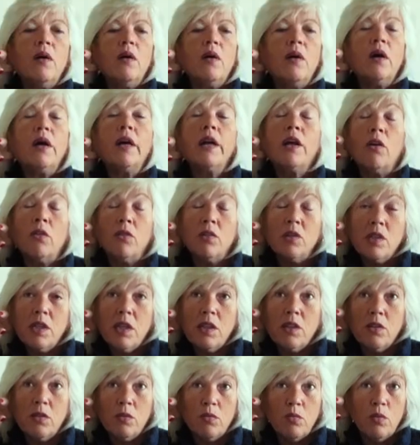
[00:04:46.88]
I
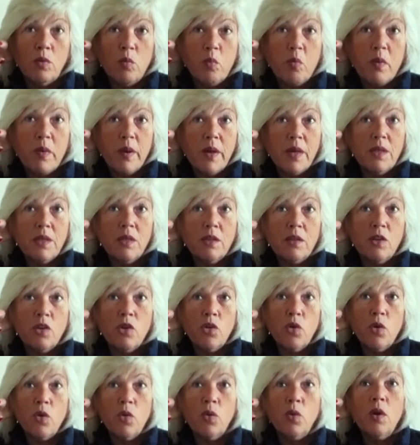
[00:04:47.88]
contacted all the press I
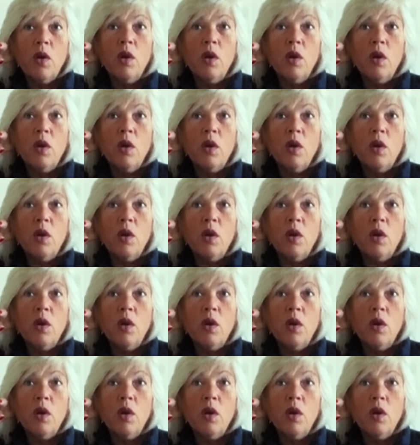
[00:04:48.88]
knew.